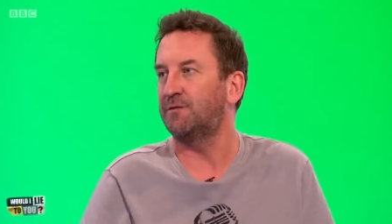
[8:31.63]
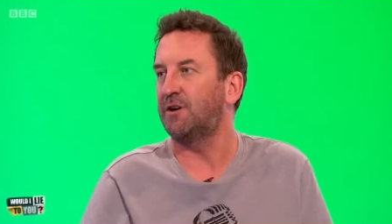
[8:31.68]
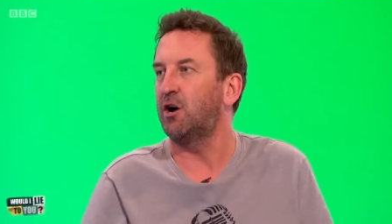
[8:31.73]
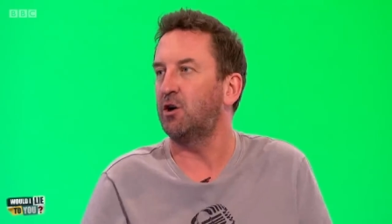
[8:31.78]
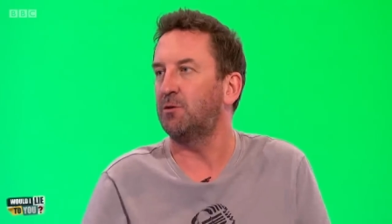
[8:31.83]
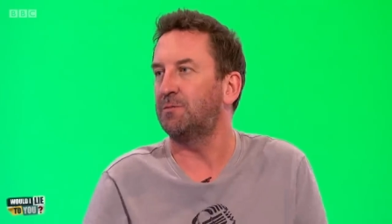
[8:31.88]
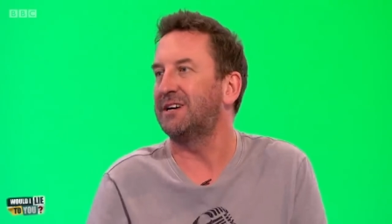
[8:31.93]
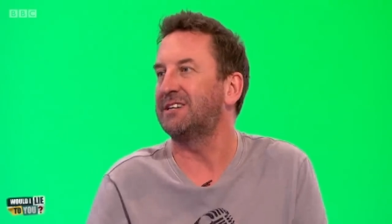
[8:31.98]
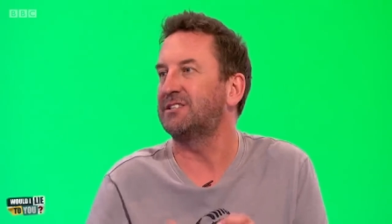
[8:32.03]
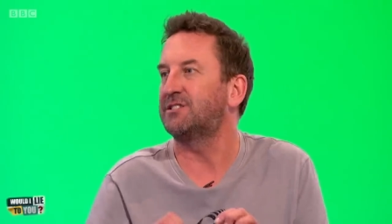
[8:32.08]
I
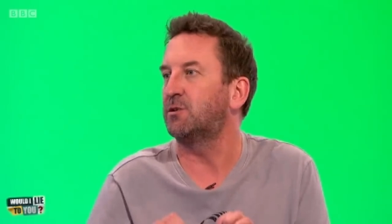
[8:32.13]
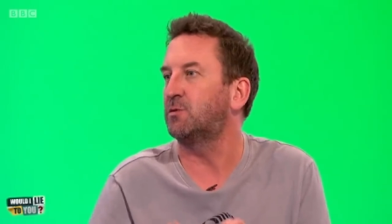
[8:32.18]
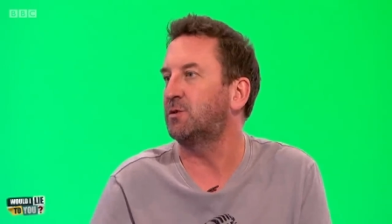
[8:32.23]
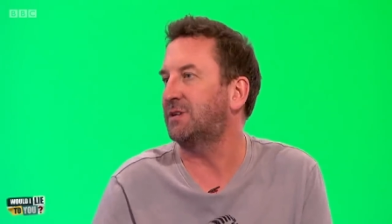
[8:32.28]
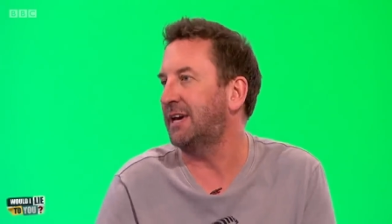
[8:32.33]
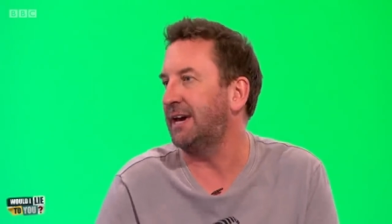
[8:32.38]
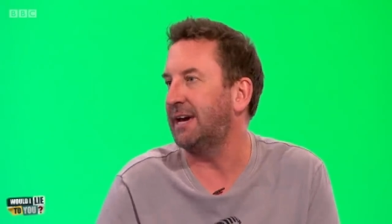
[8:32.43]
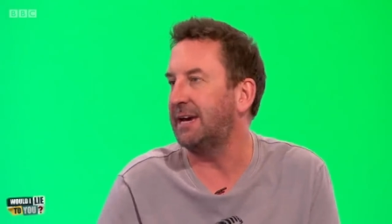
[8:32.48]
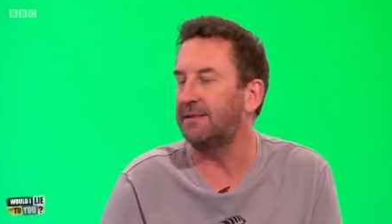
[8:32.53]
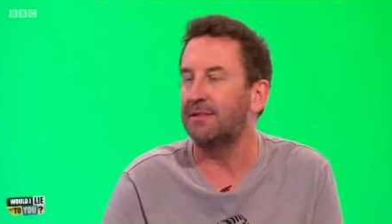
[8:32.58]
hope that's
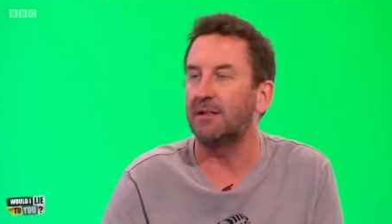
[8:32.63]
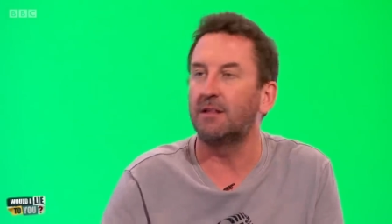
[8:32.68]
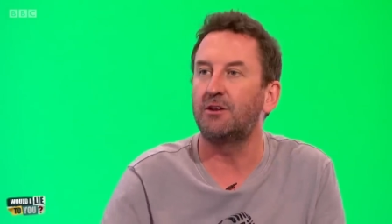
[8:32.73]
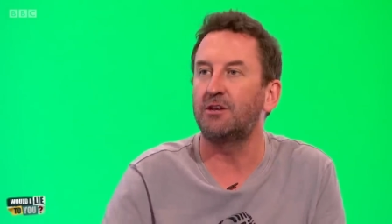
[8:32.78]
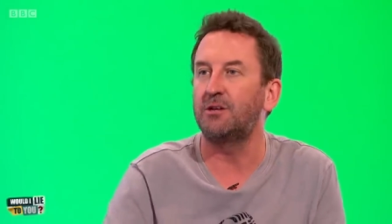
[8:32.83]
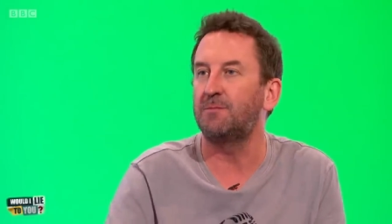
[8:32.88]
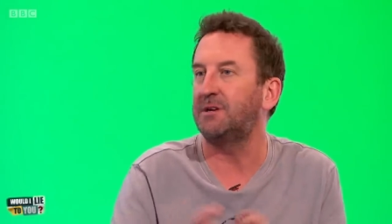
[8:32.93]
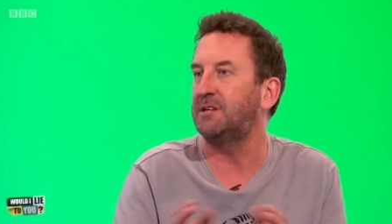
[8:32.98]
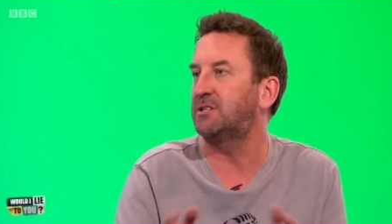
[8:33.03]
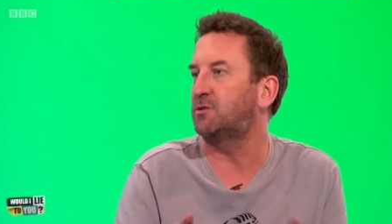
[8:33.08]
OK. They'll
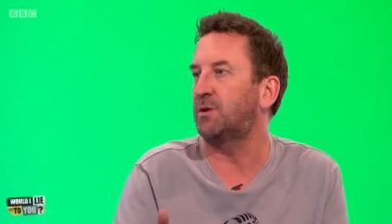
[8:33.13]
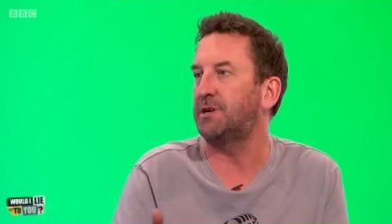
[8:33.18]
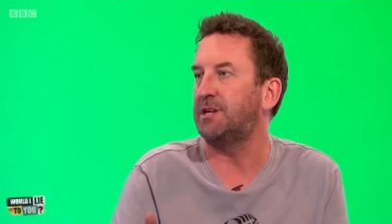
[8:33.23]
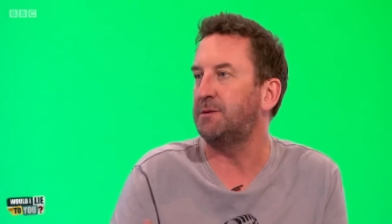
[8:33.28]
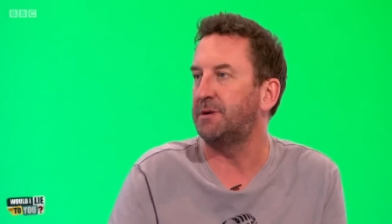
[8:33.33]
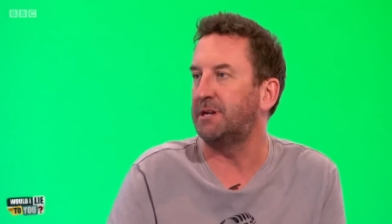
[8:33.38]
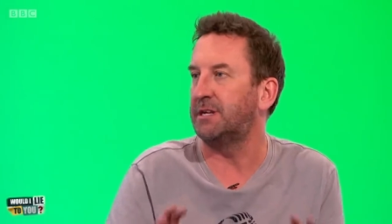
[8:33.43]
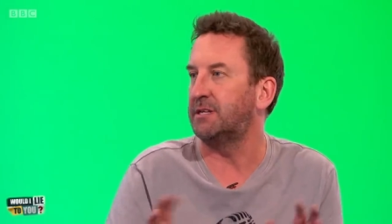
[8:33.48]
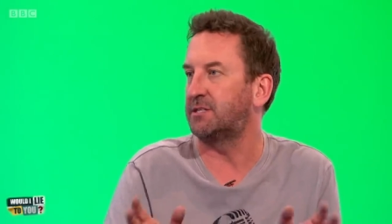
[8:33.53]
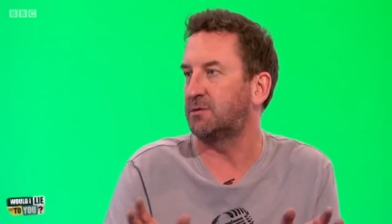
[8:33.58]
only be 20
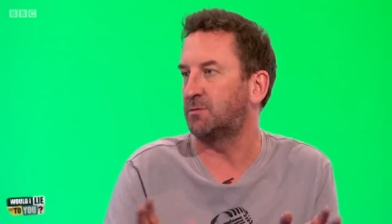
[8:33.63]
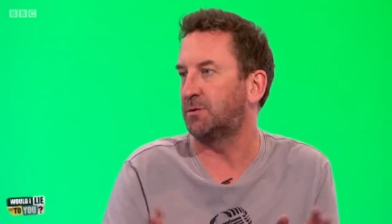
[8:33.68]
minutes